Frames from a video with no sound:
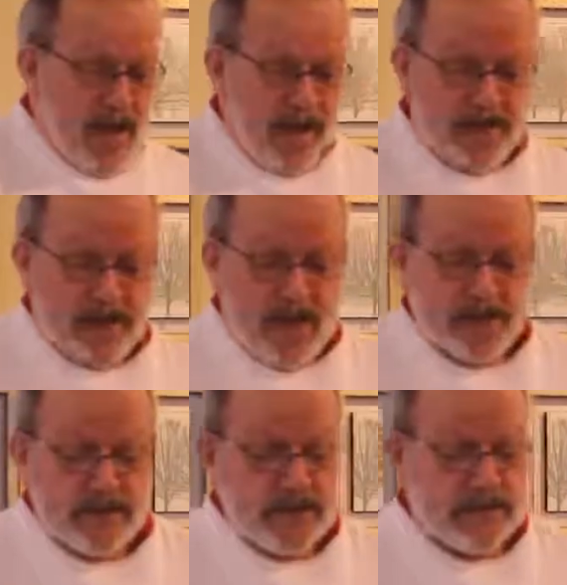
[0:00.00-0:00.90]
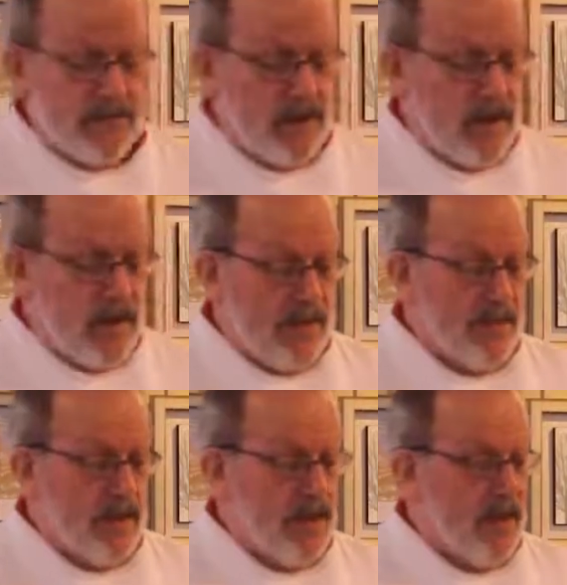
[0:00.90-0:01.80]
So that's just about all
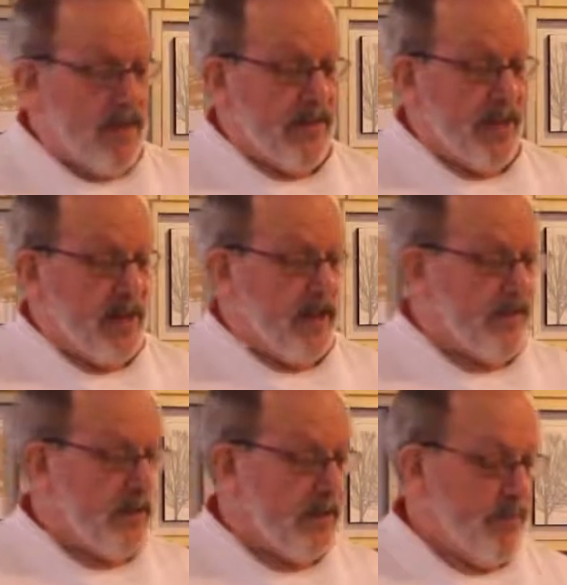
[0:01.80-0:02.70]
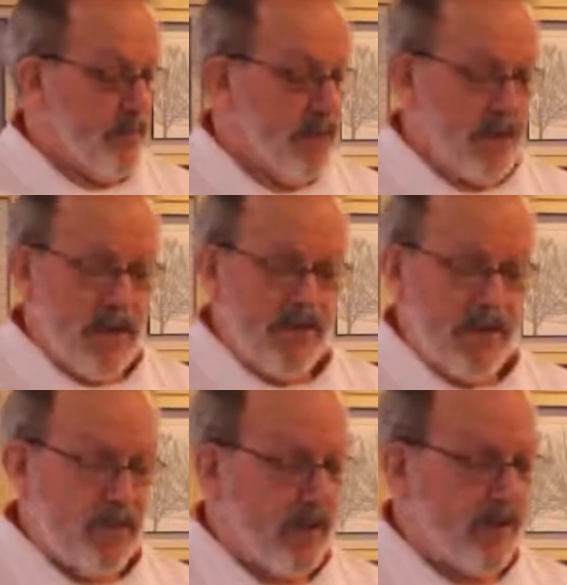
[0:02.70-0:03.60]
I've got on that. I tried to break it up
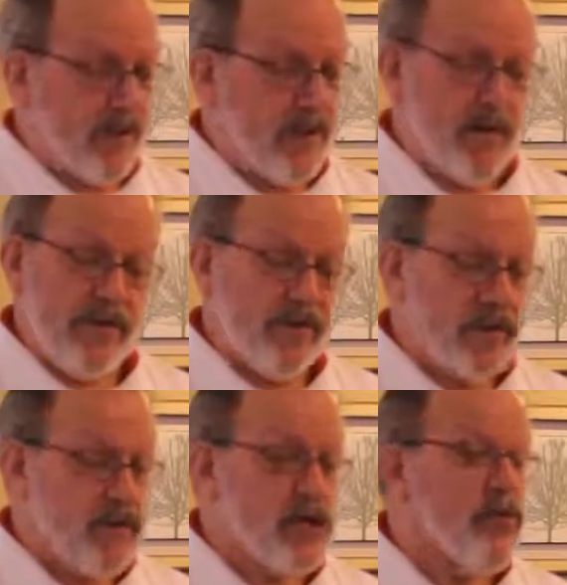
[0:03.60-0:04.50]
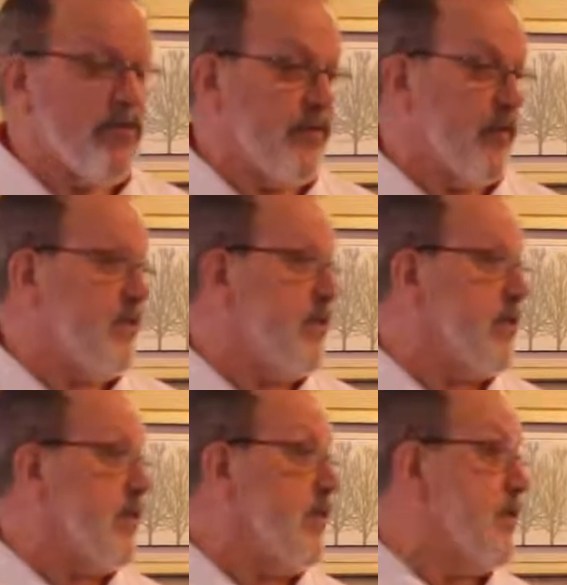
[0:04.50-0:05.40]
as best I could. It's a huge
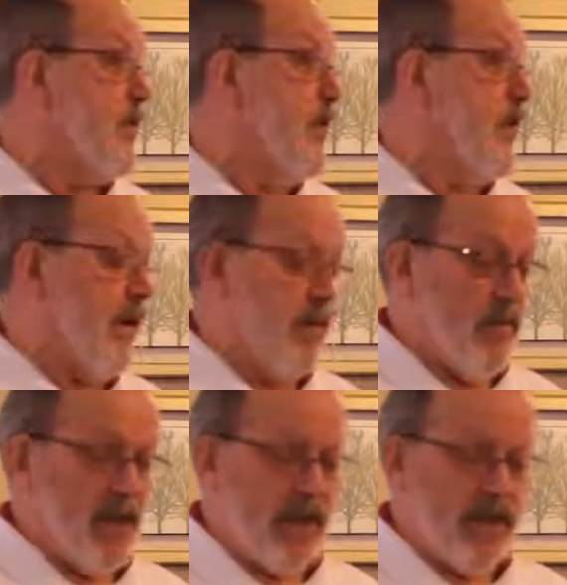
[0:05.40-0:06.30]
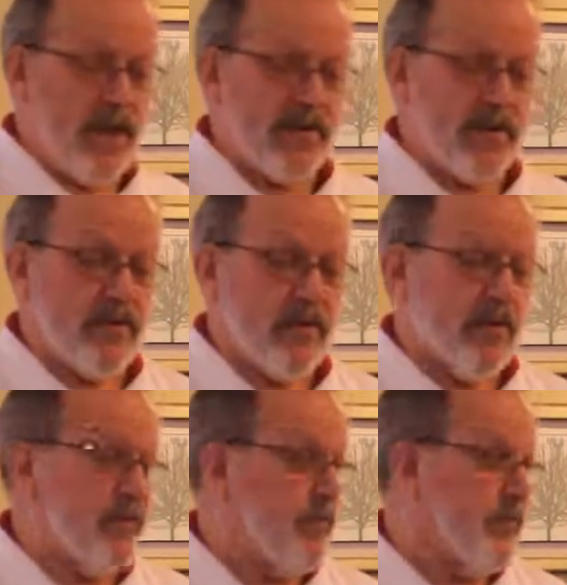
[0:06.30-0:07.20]
subject. When I taught the
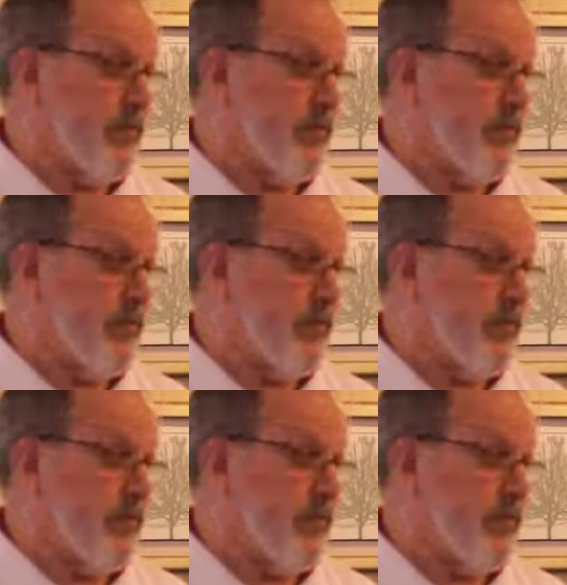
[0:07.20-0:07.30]
course, it was a